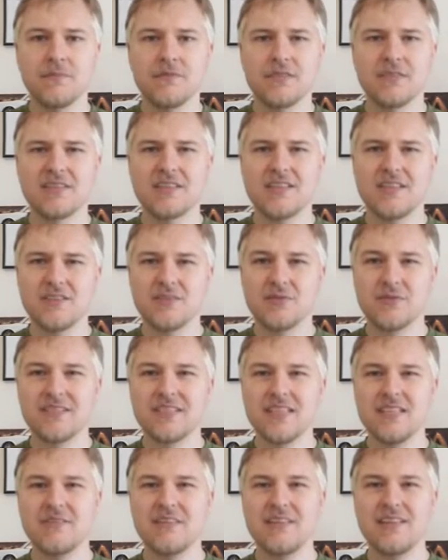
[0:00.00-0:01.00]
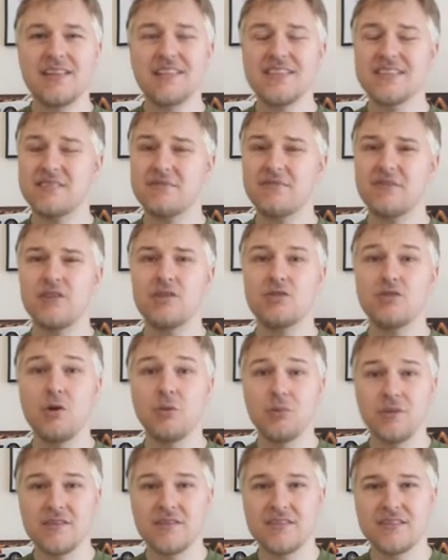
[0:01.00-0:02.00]
started receiving letters of
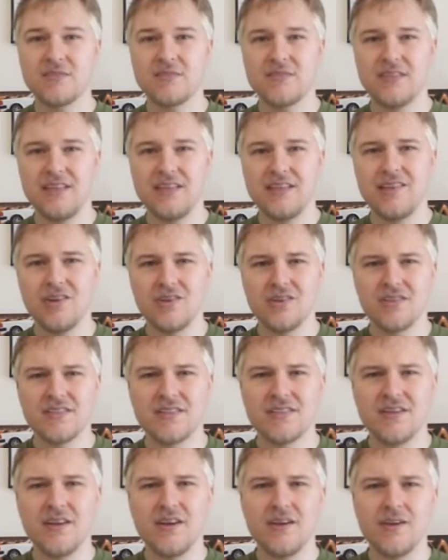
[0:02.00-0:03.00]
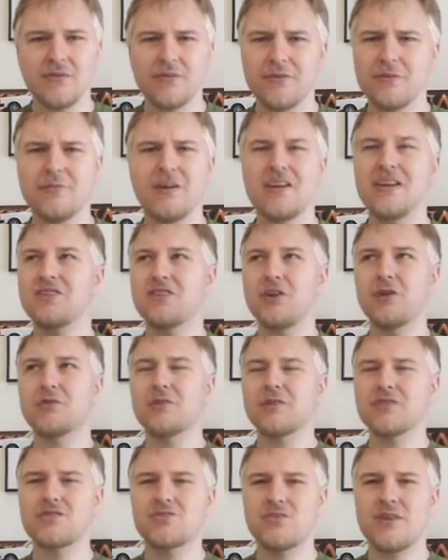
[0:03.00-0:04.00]
condolence for their loss from
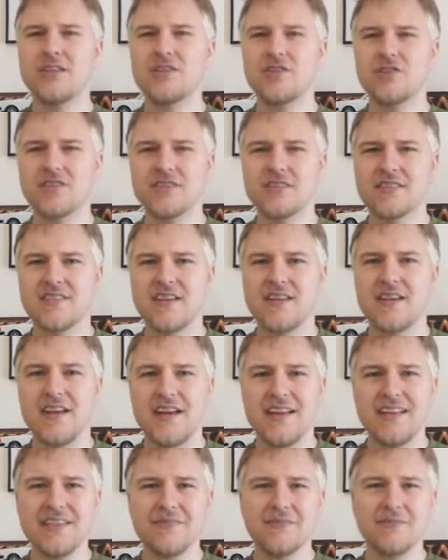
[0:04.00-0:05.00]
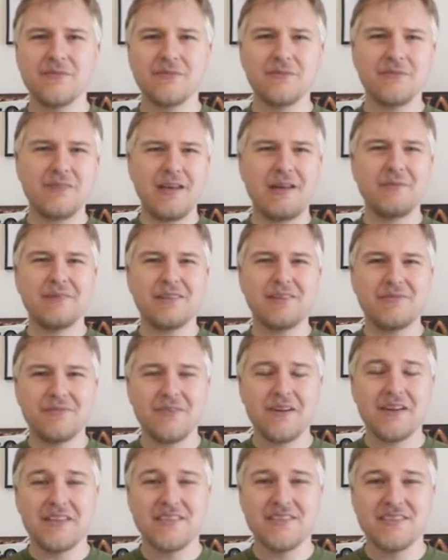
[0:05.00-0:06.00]
total strangers and even from family
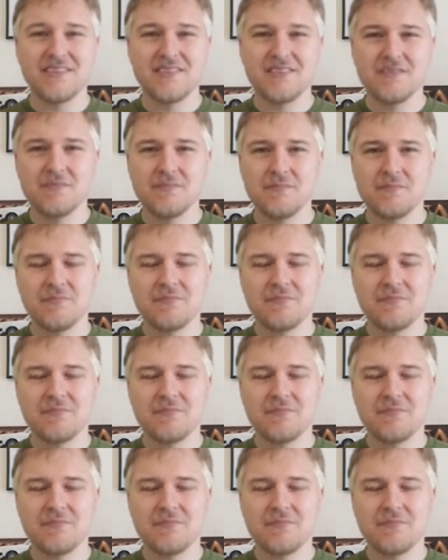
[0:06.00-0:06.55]
friends.